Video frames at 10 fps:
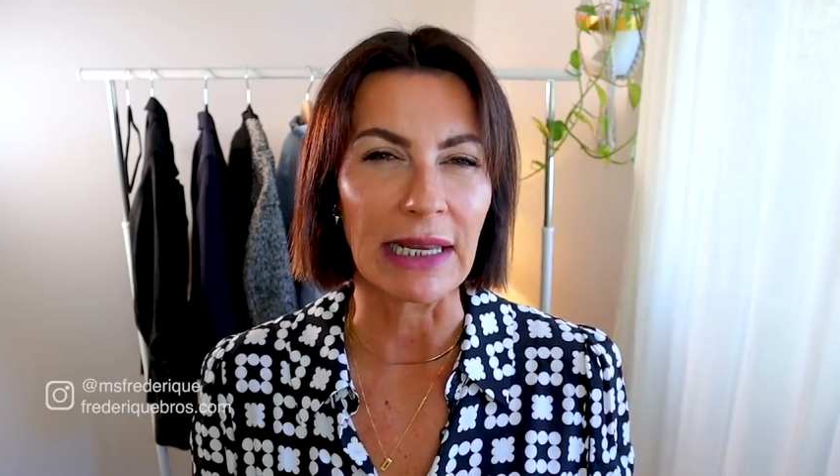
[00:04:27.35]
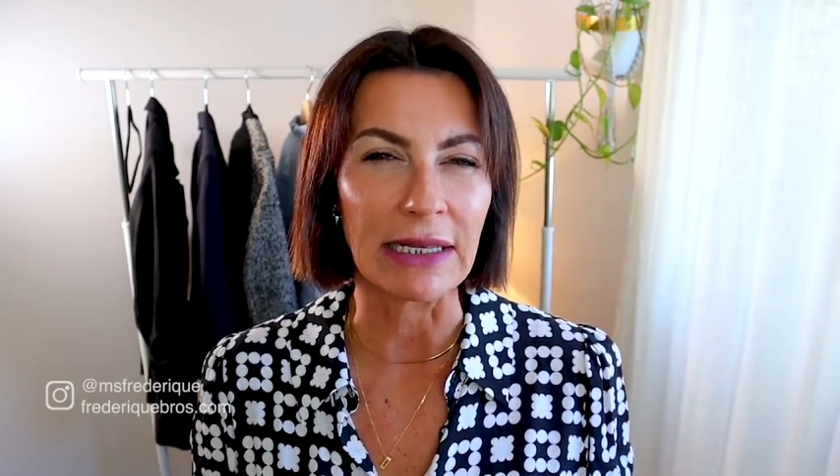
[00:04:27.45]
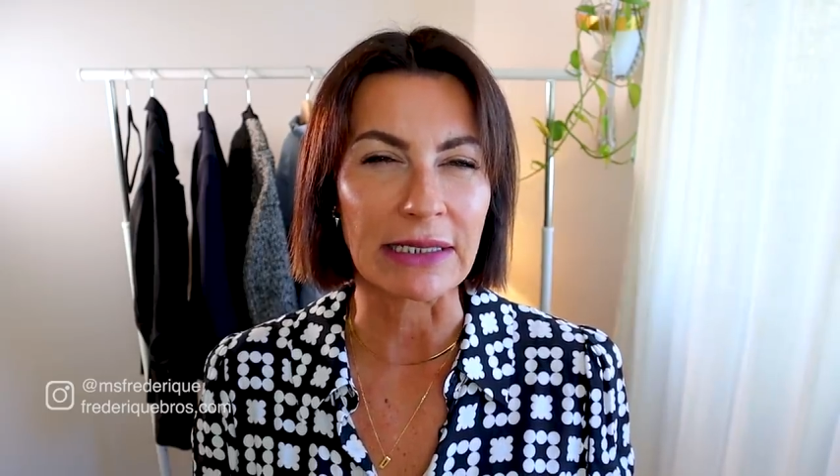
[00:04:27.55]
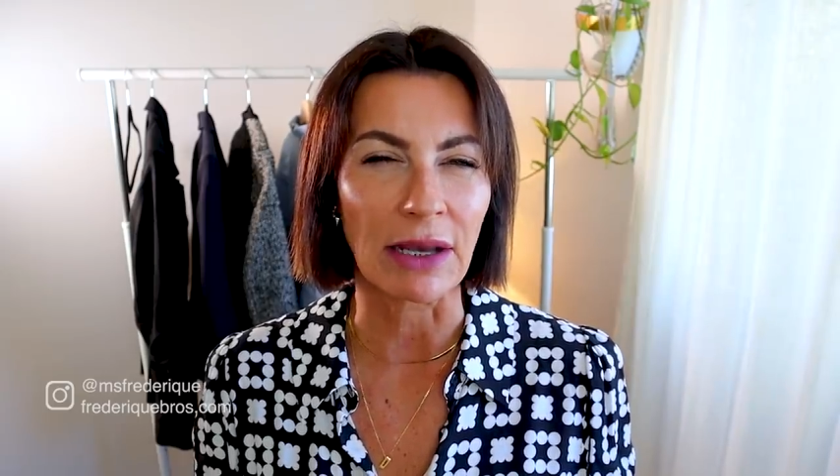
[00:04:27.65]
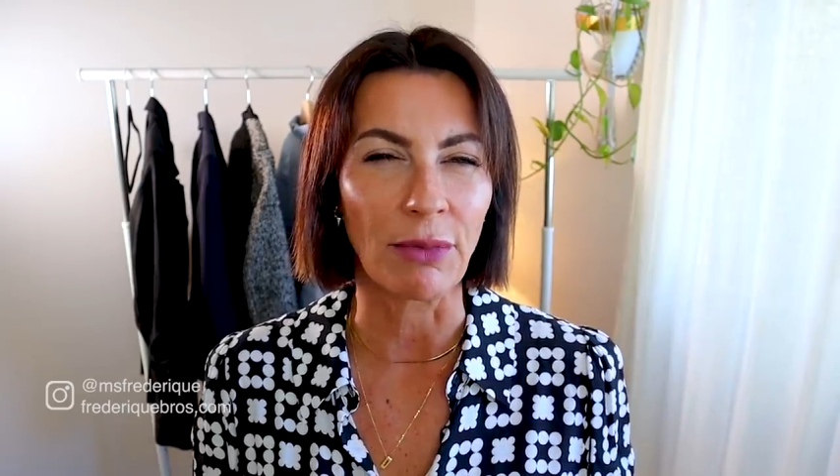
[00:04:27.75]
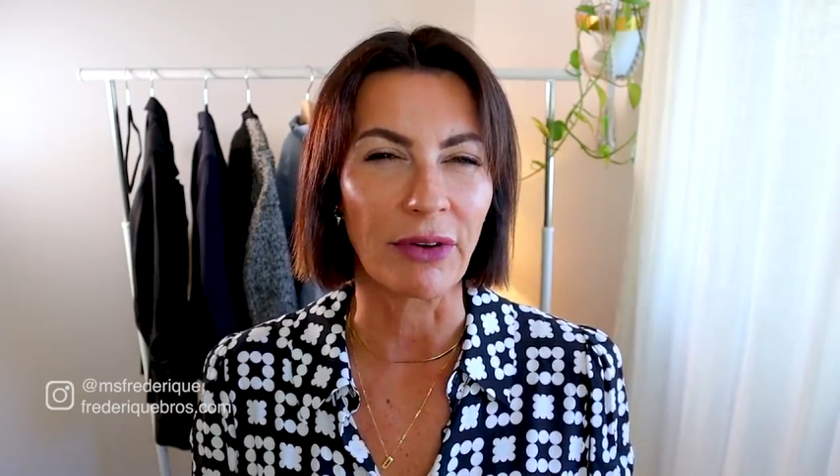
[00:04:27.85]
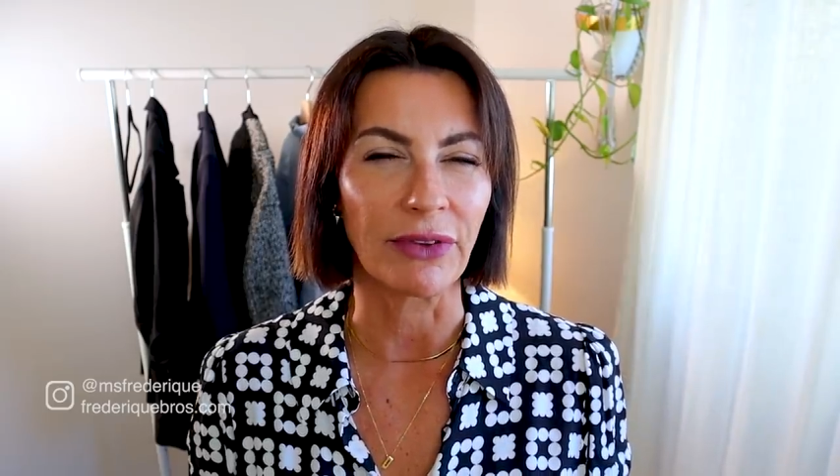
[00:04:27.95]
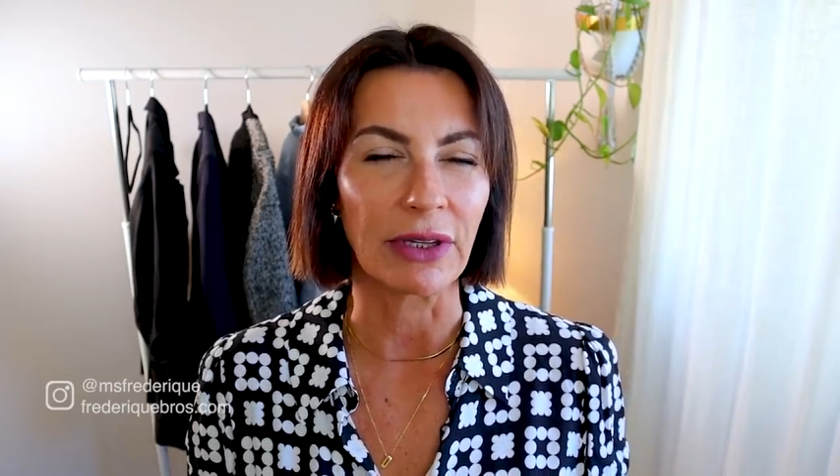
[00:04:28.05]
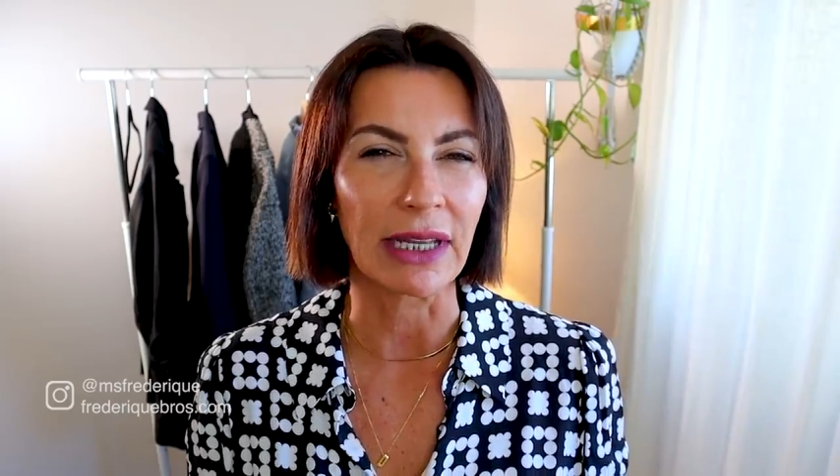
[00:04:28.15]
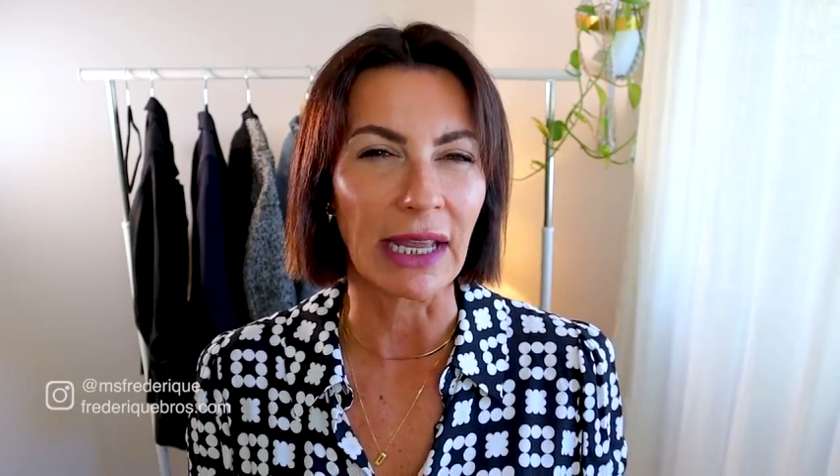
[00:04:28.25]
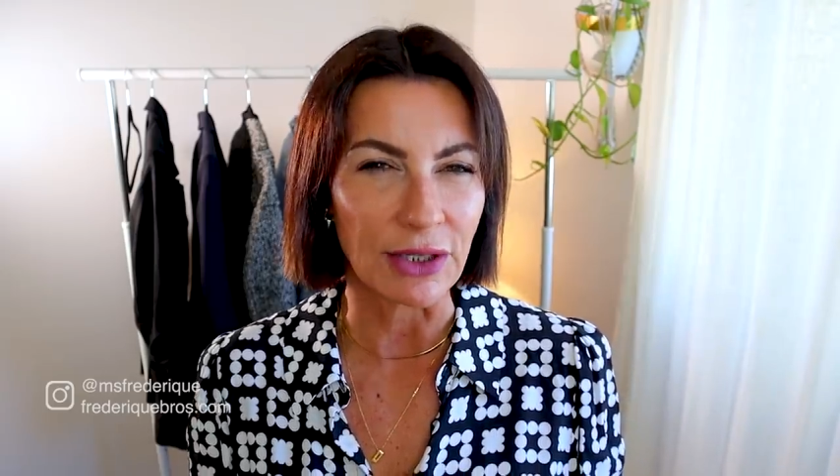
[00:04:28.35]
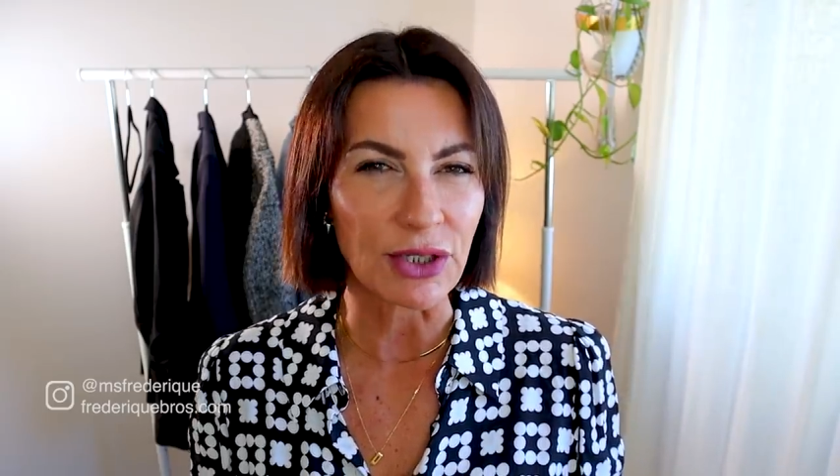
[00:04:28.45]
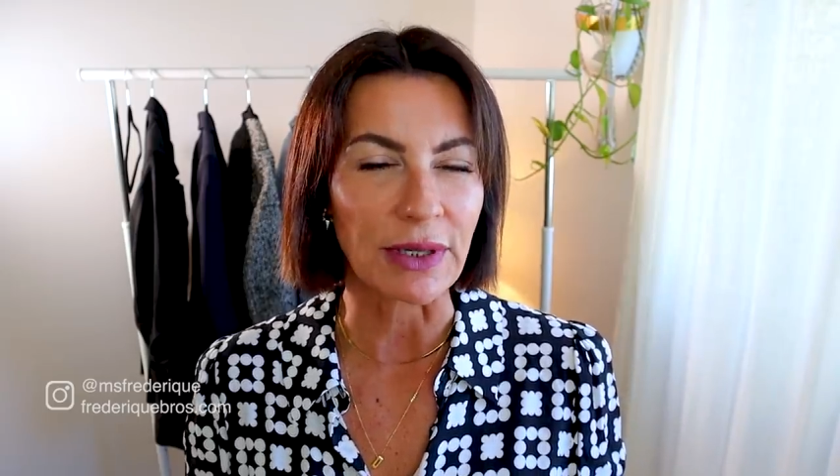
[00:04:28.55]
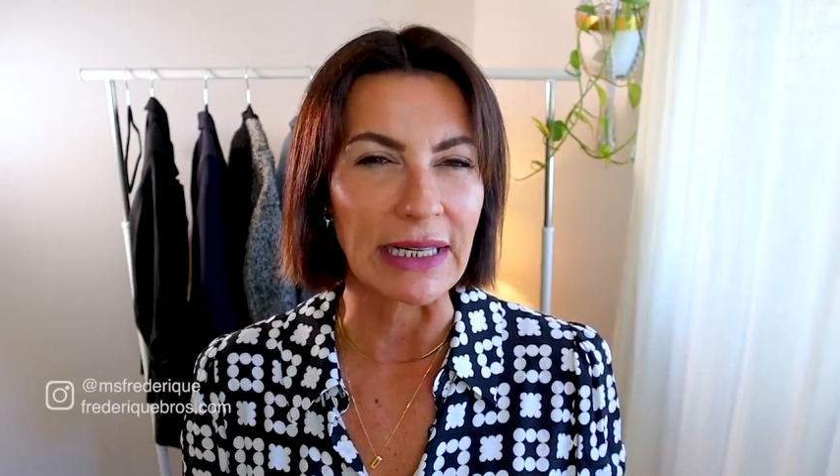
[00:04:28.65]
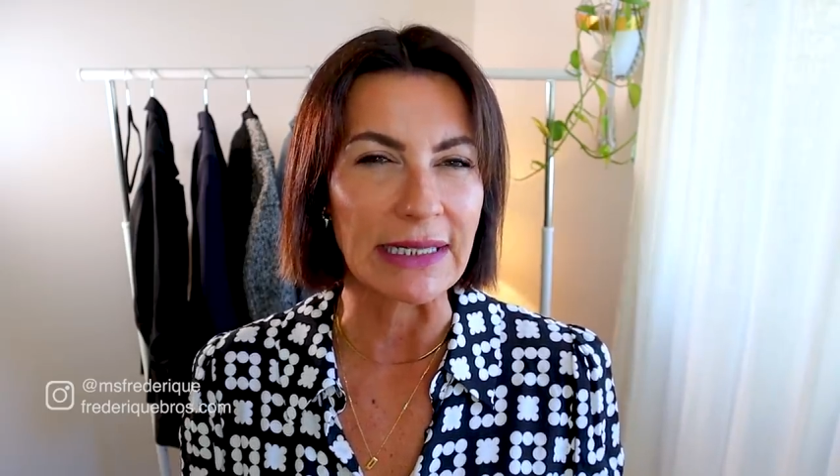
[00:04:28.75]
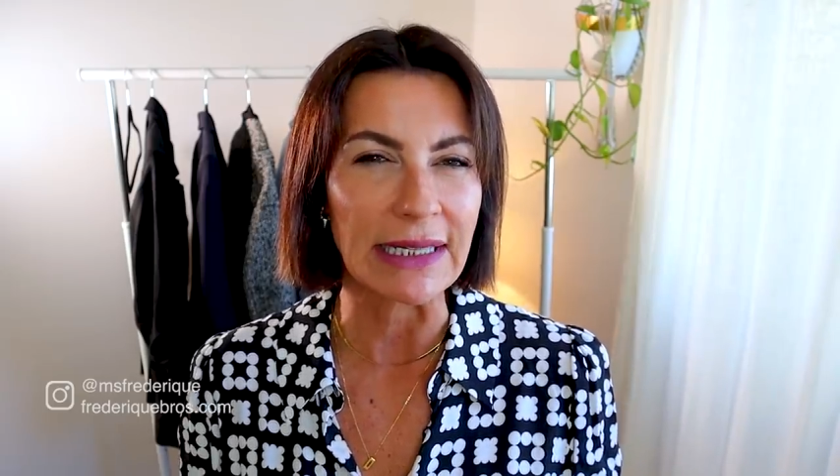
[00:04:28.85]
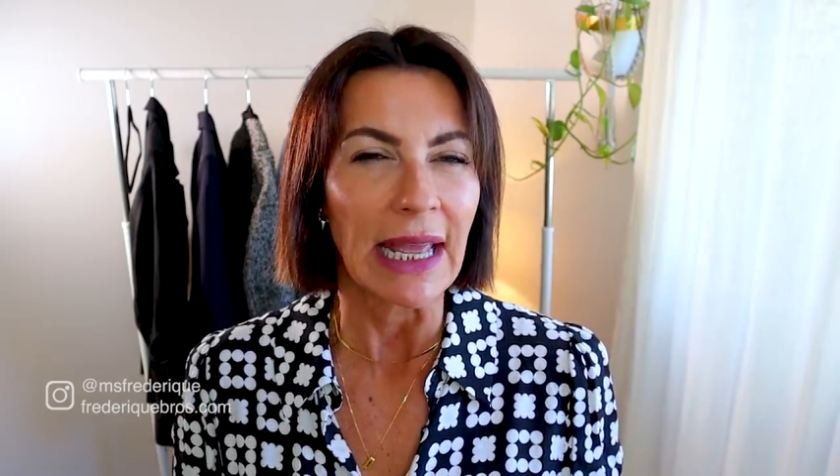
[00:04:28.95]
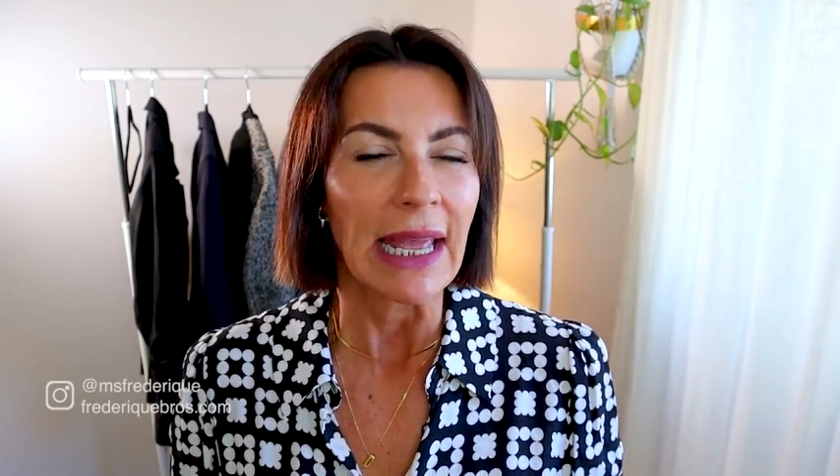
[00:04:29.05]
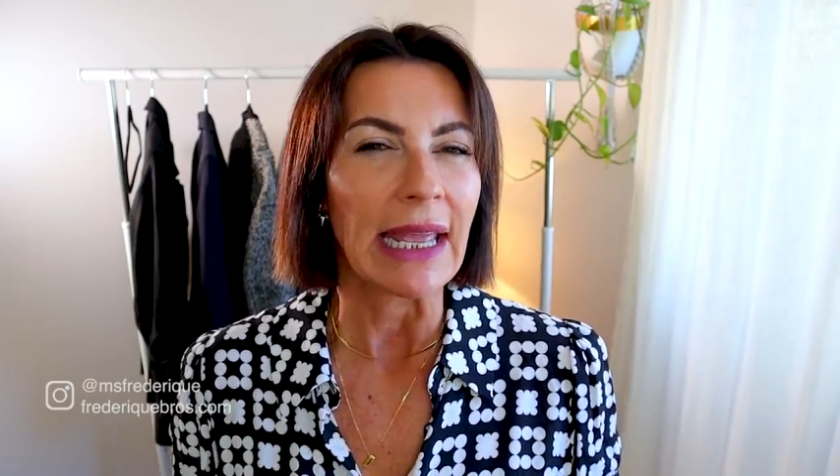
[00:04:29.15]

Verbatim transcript: in some of the countries,